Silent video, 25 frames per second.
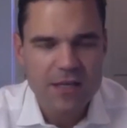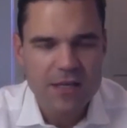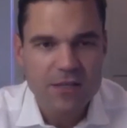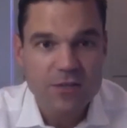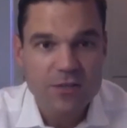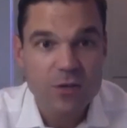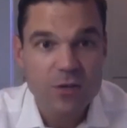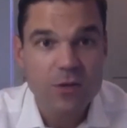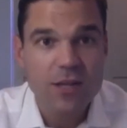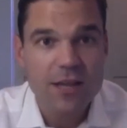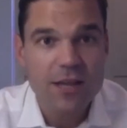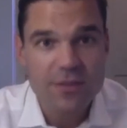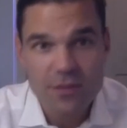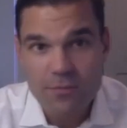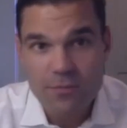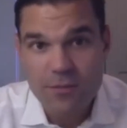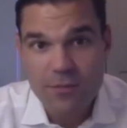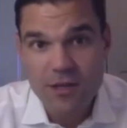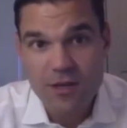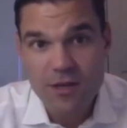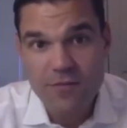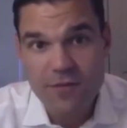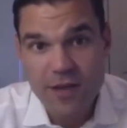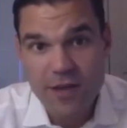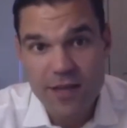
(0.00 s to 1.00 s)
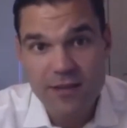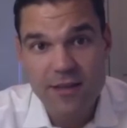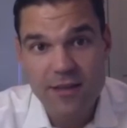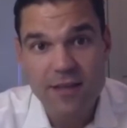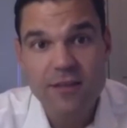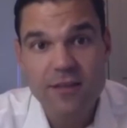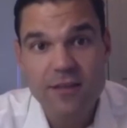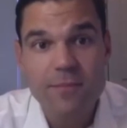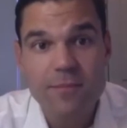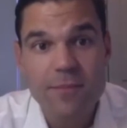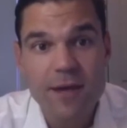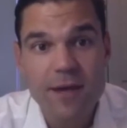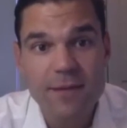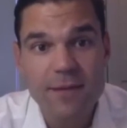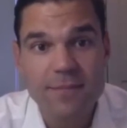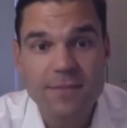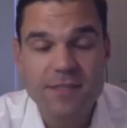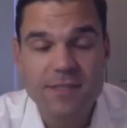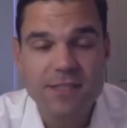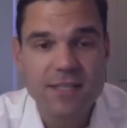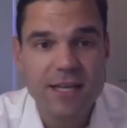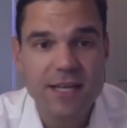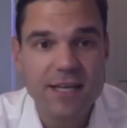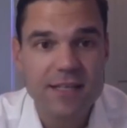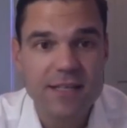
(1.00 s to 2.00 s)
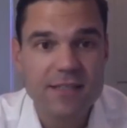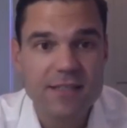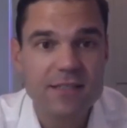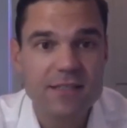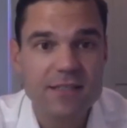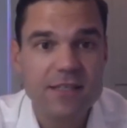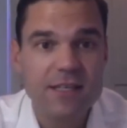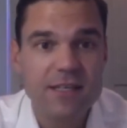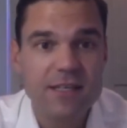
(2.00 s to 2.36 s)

So let them innovate, let them make mistakes,